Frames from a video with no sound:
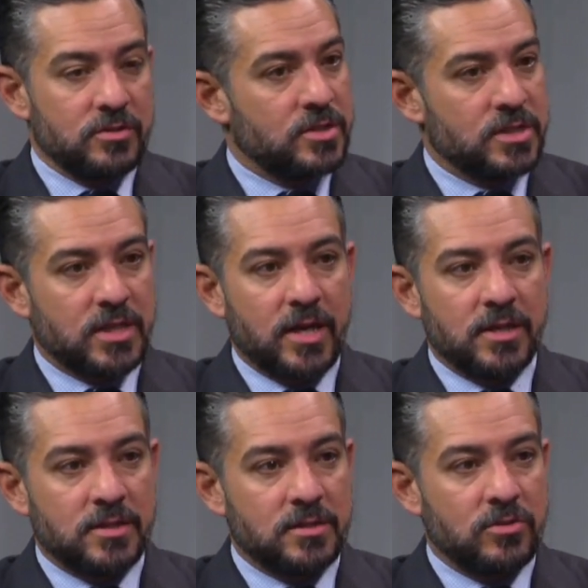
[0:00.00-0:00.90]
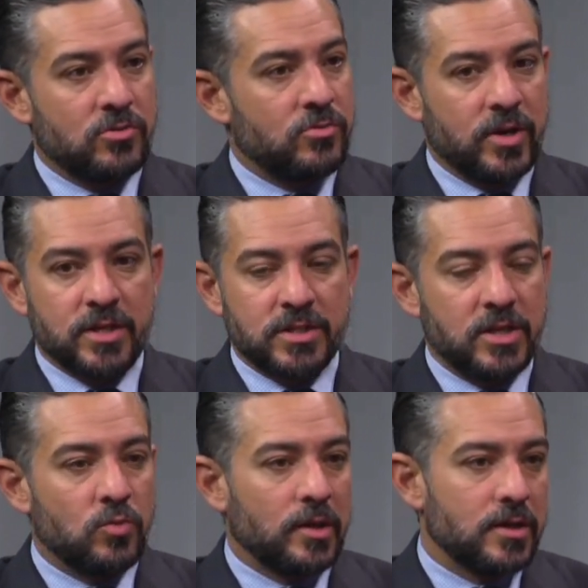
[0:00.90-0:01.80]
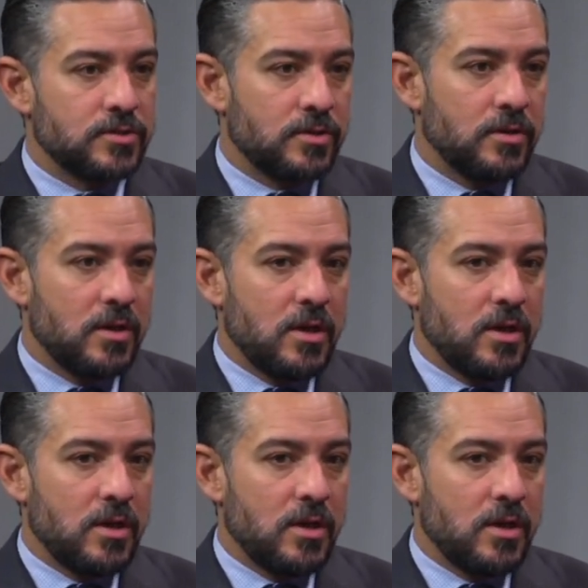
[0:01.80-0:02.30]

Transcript: society's greatest equalizer.